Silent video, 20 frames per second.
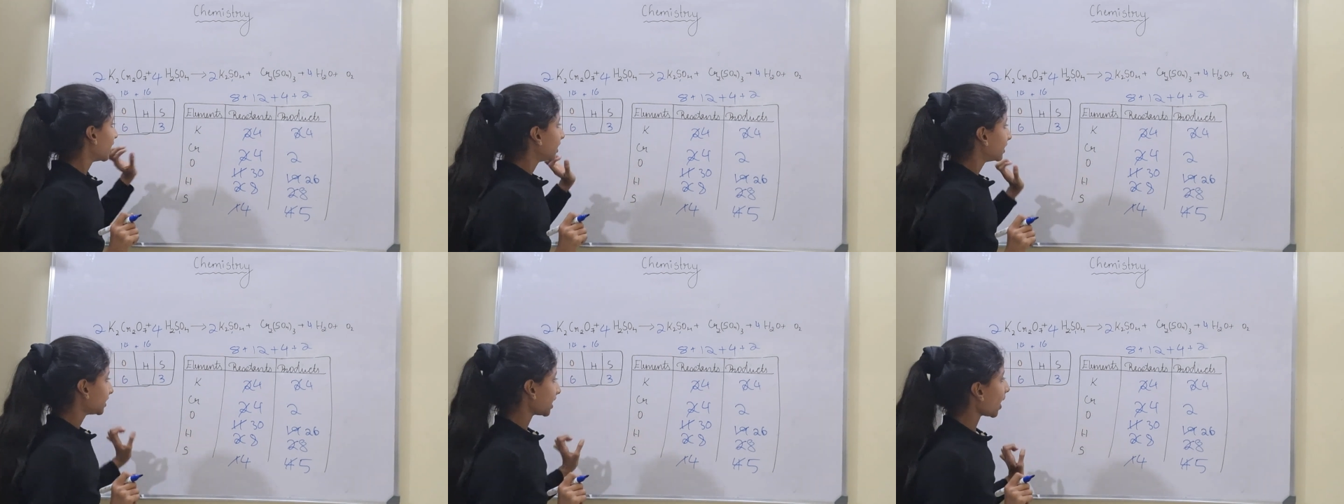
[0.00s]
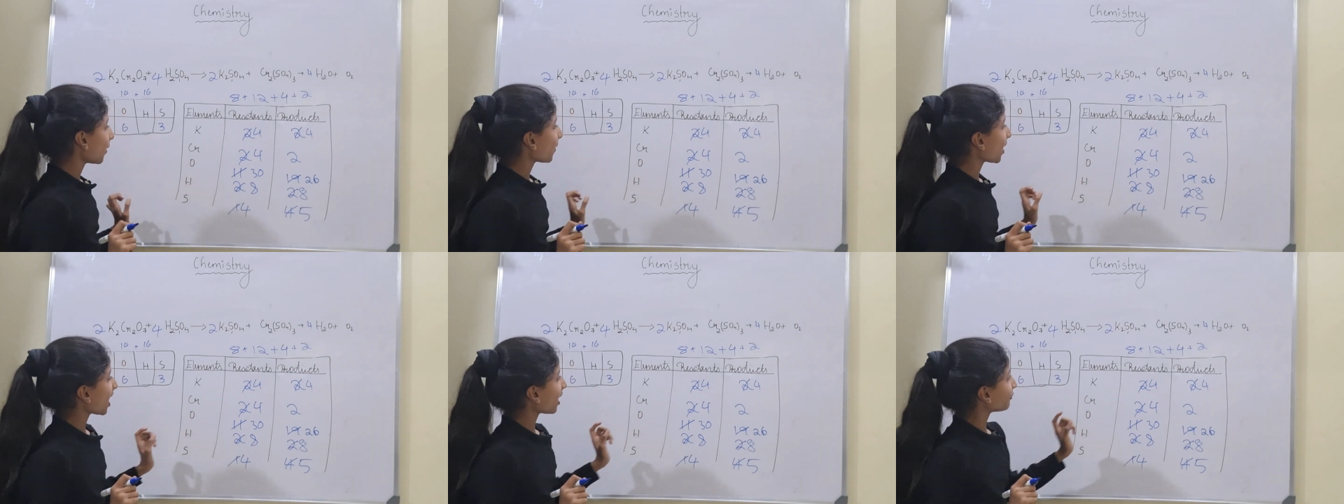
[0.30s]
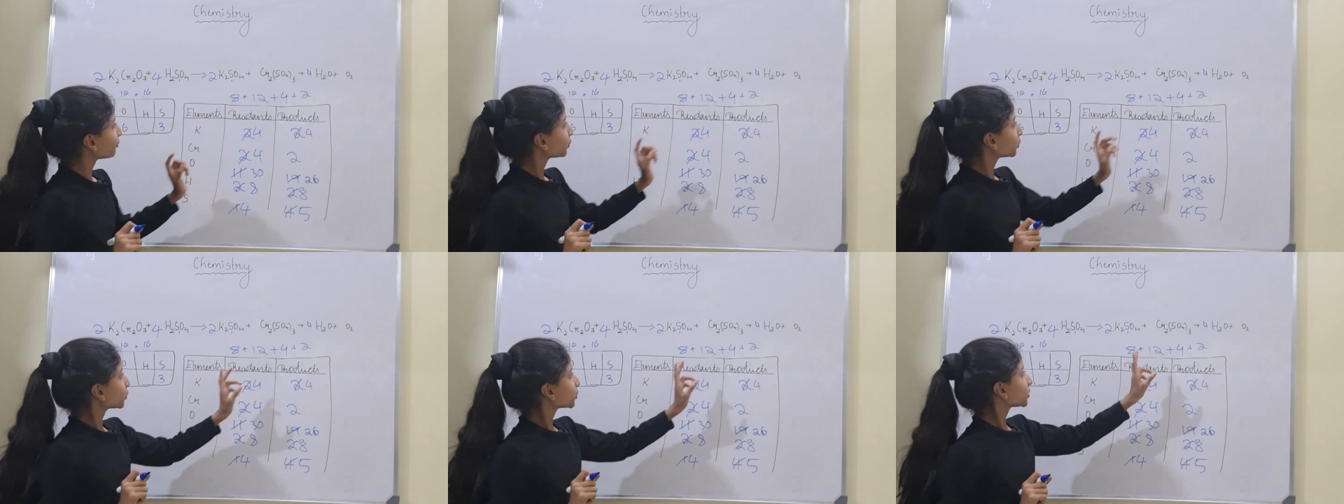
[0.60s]
Now I
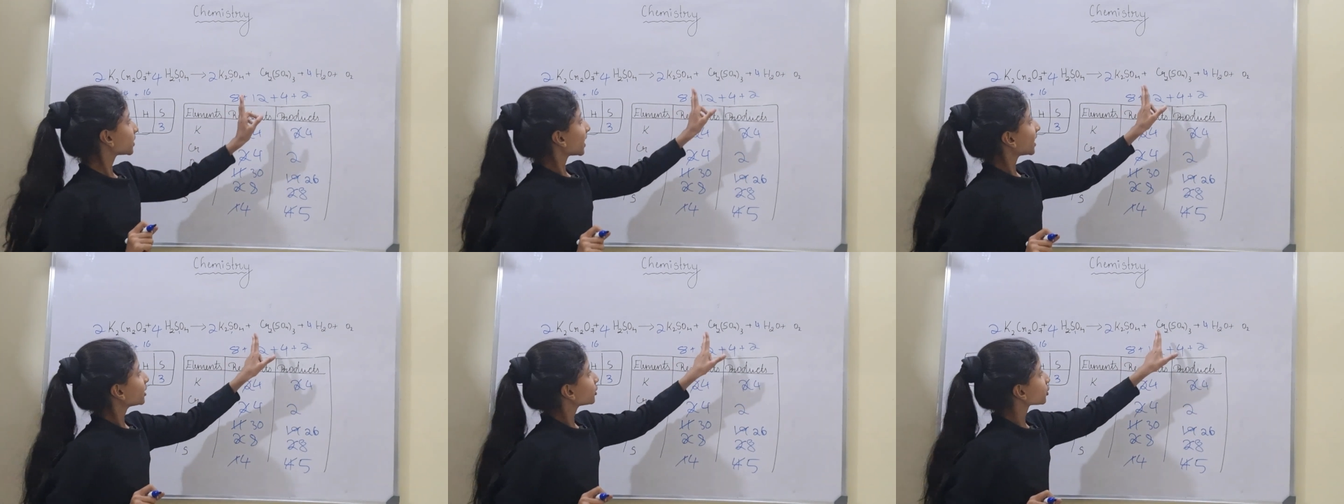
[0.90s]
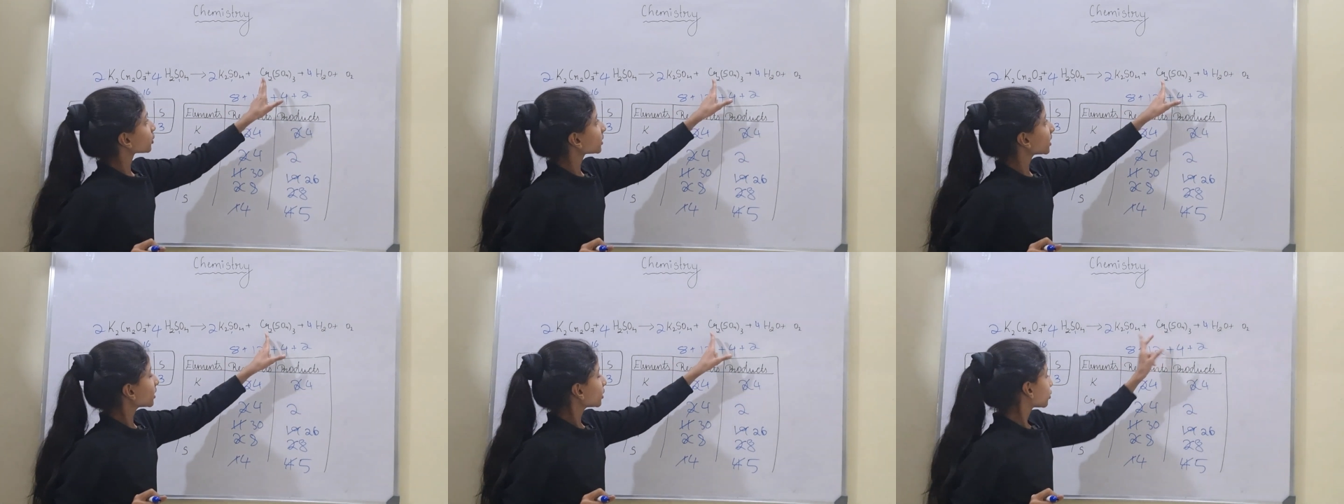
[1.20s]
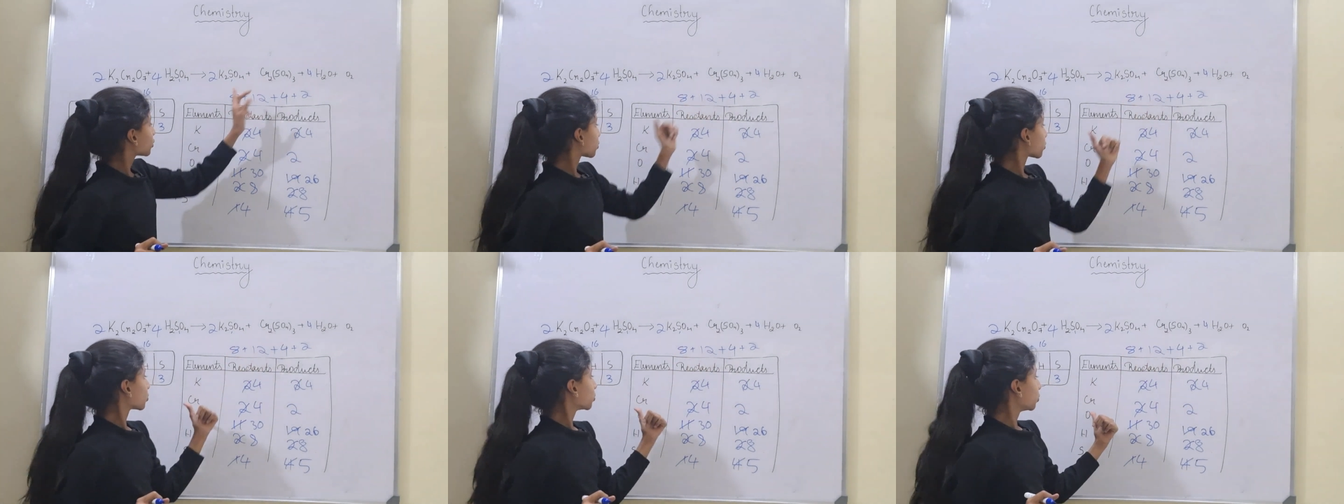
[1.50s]
have to change
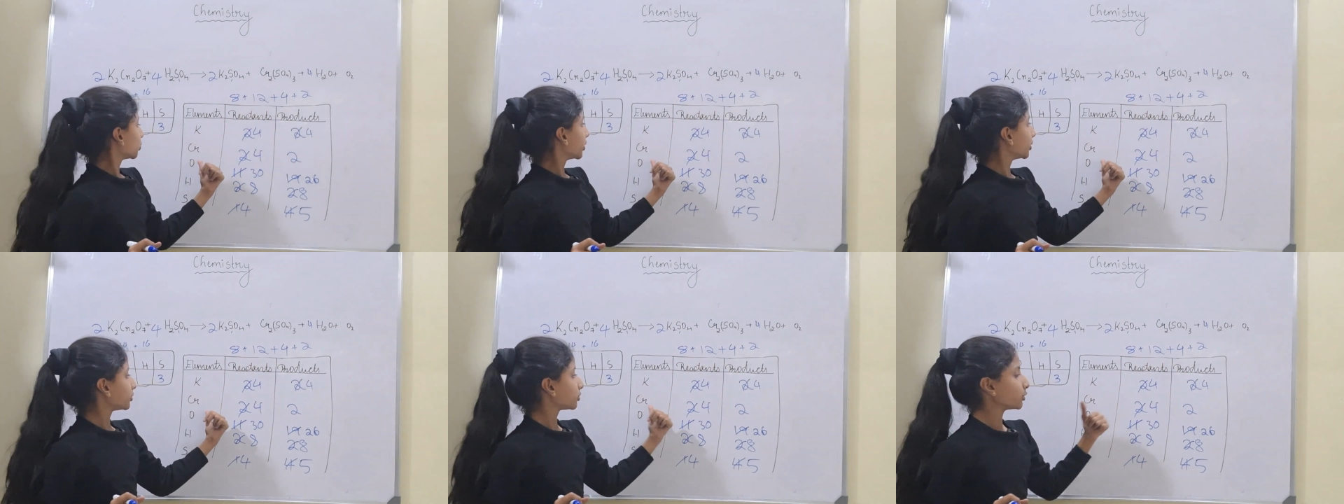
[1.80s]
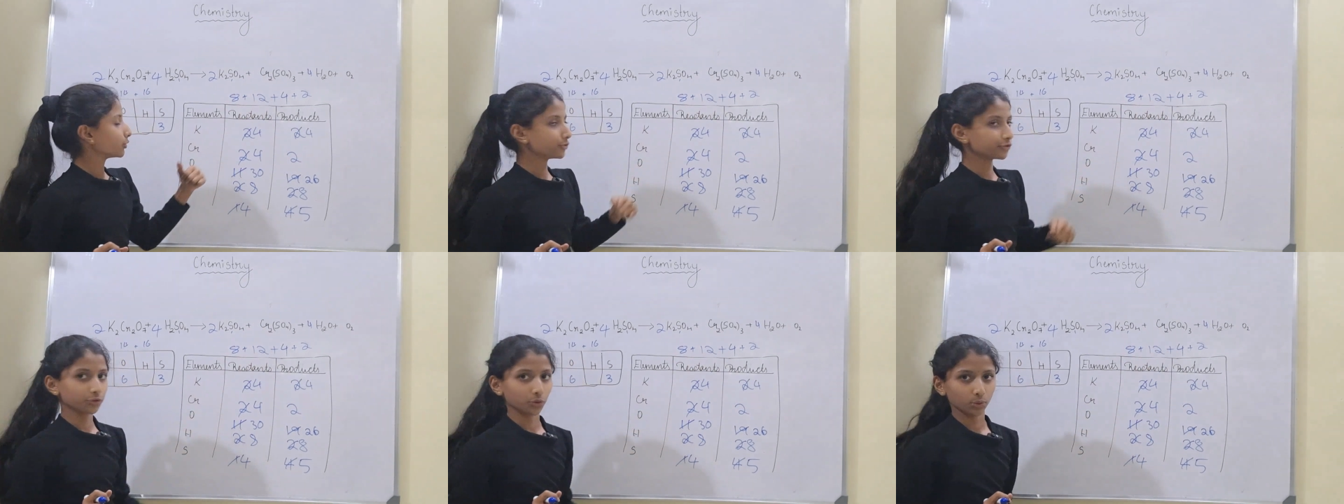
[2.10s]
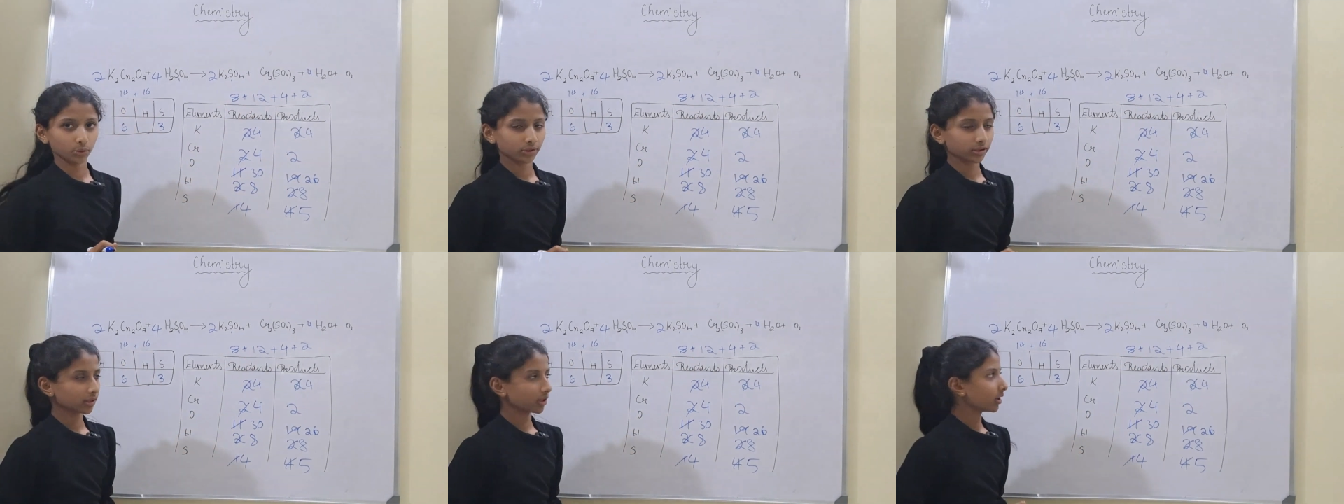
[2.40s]
this 2 into 4.